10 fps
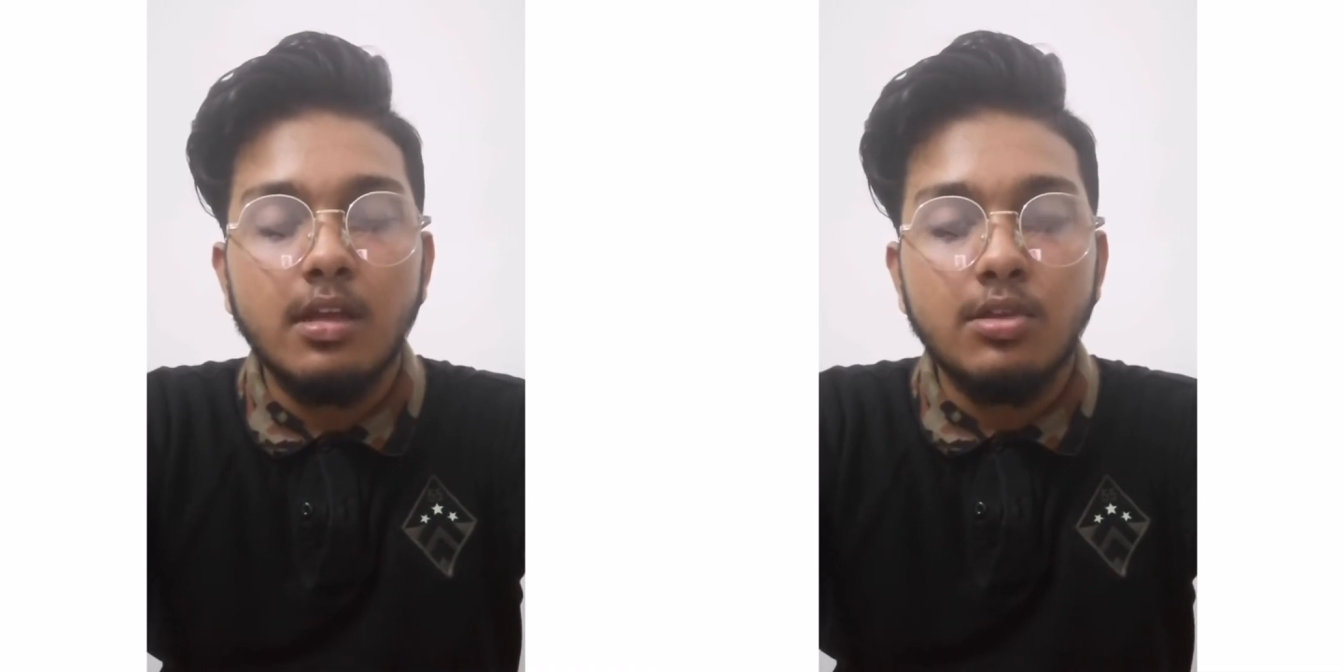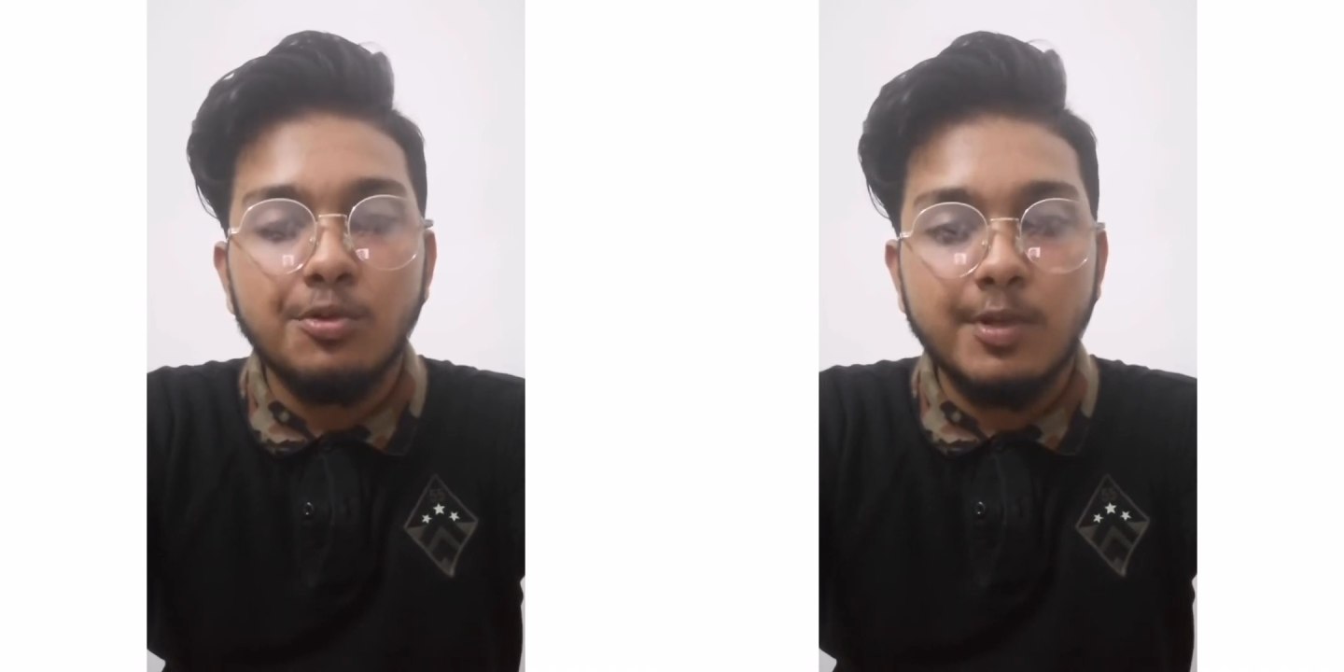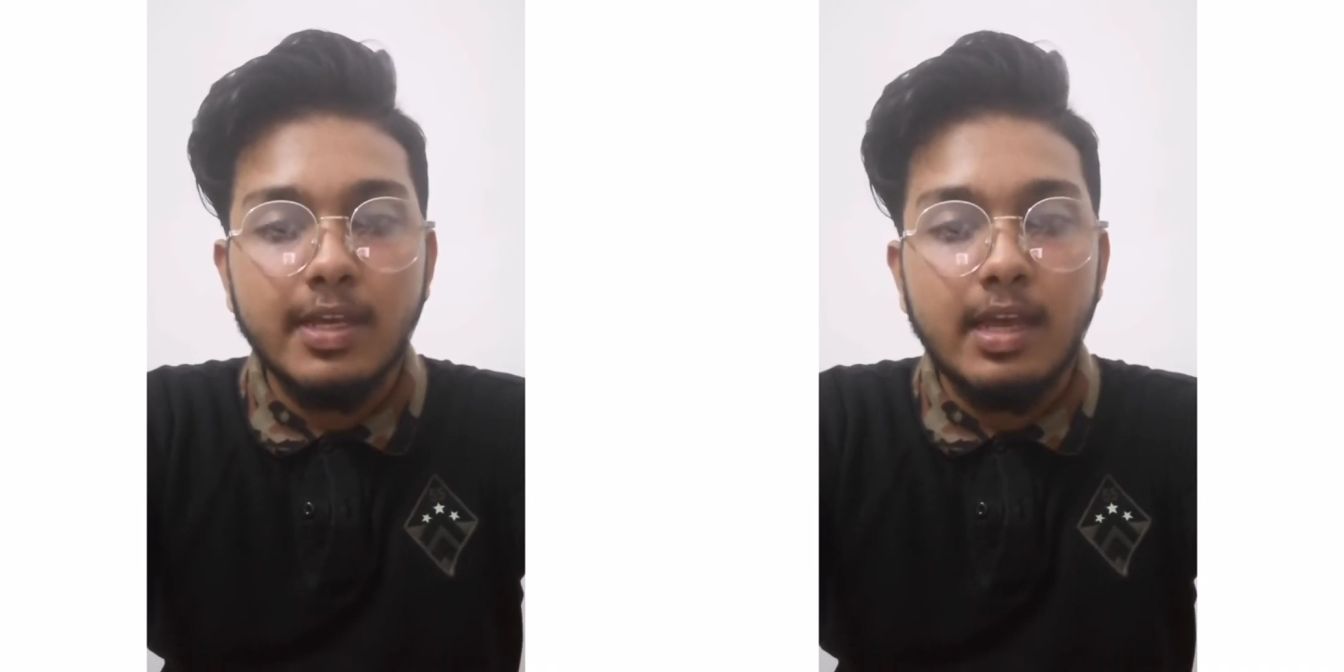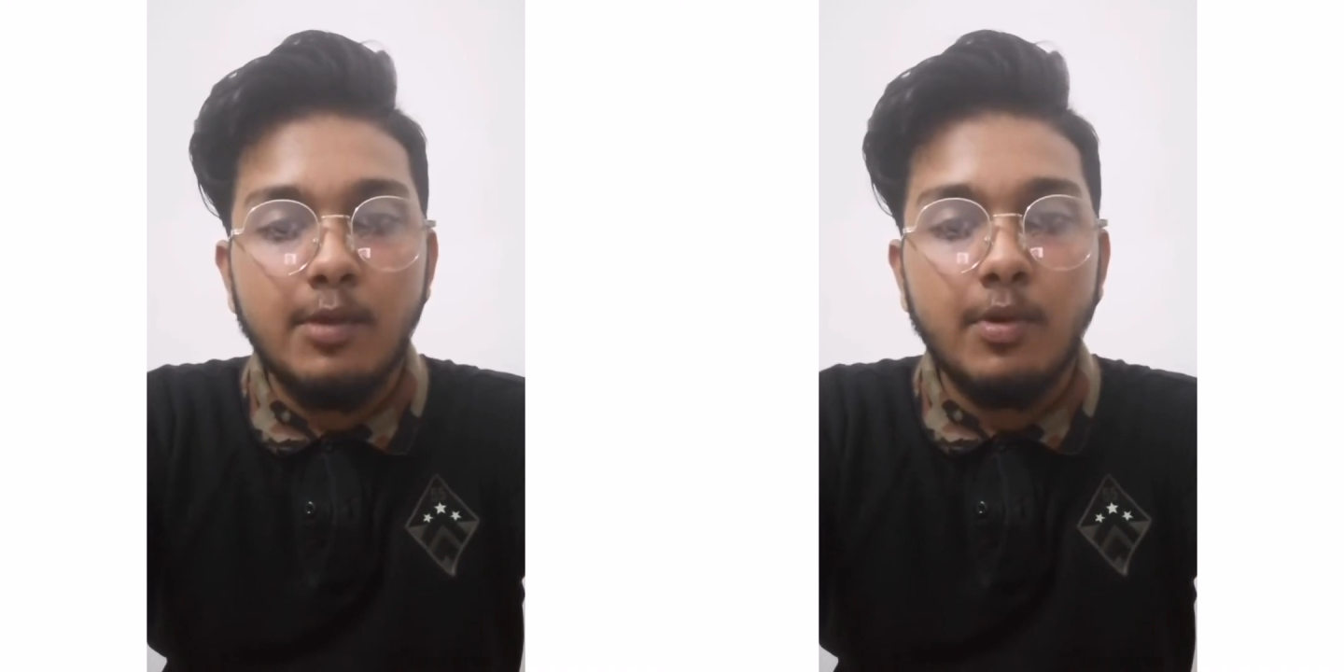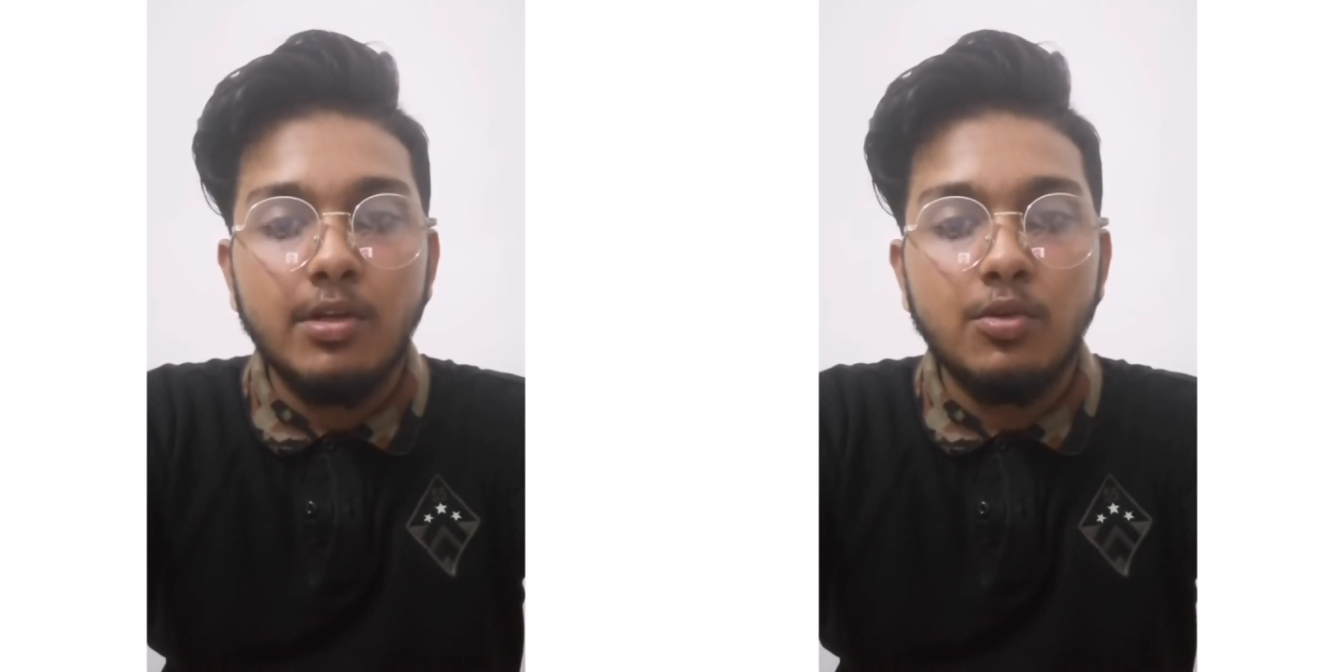Today I
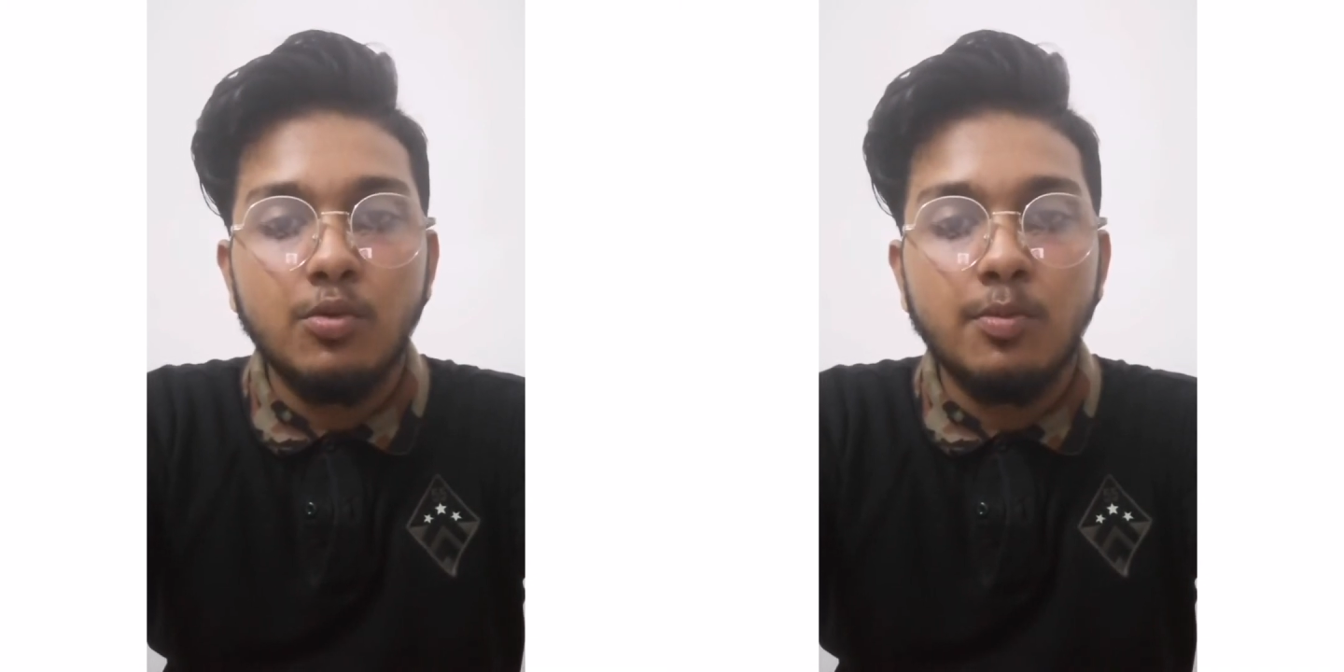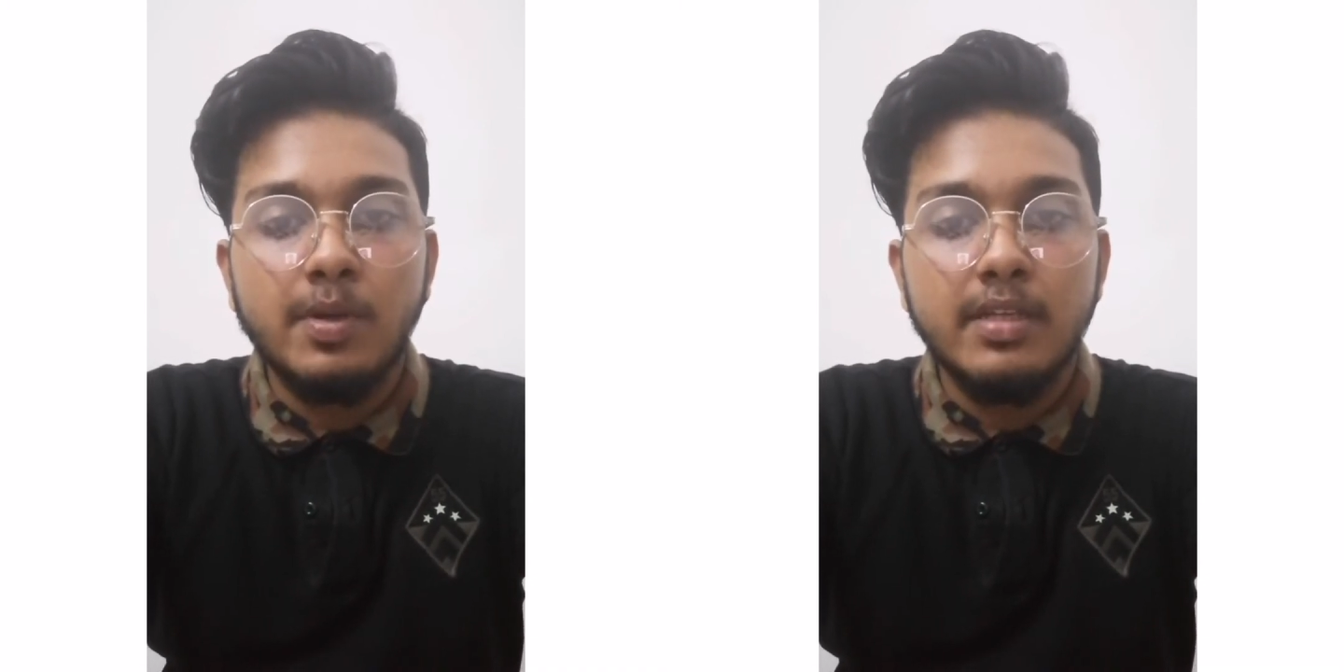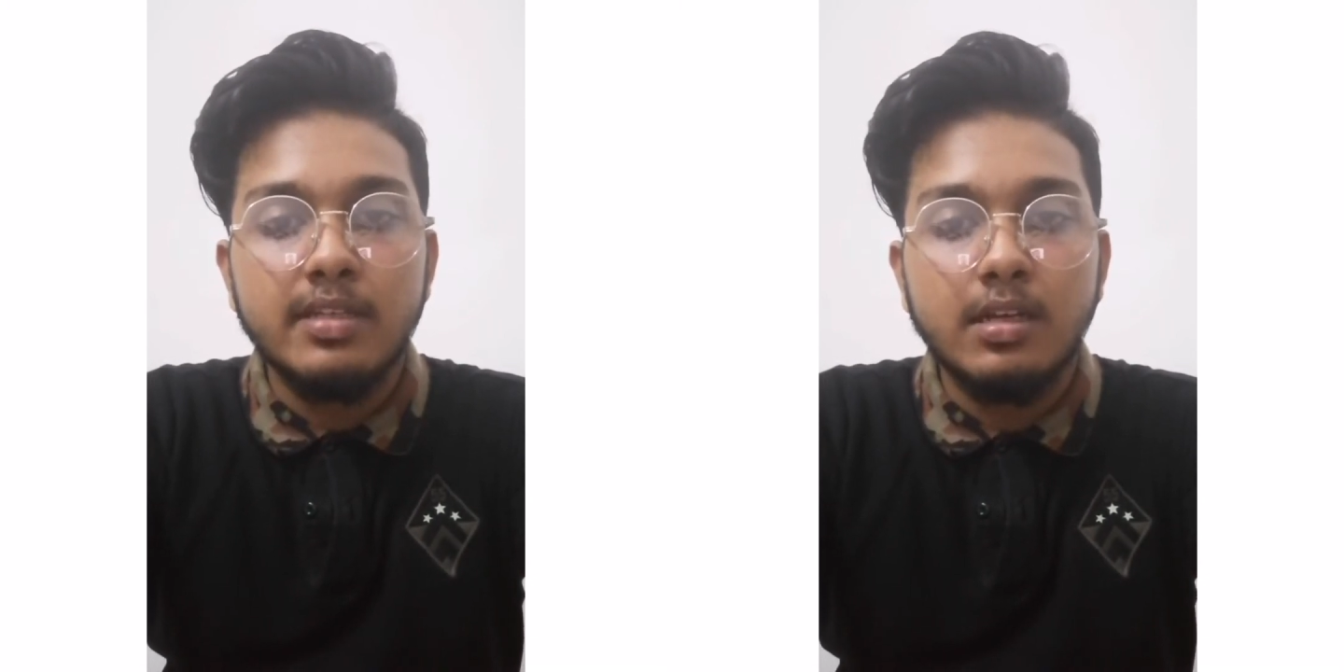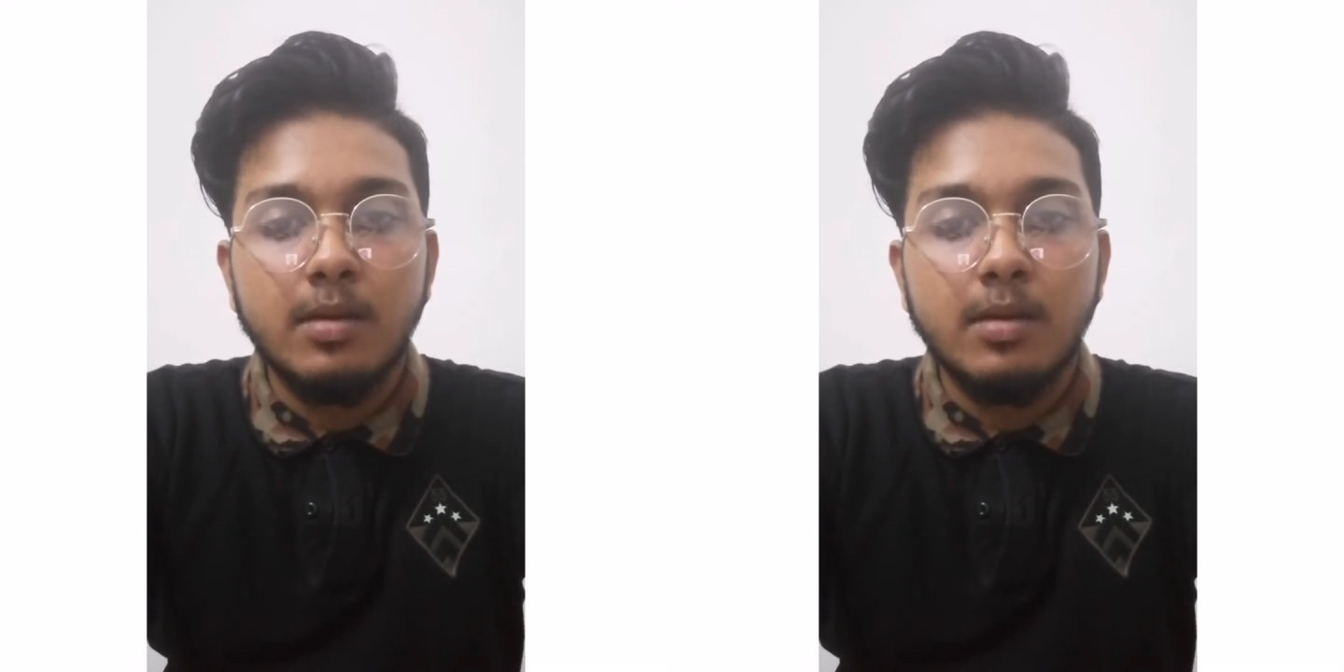want to present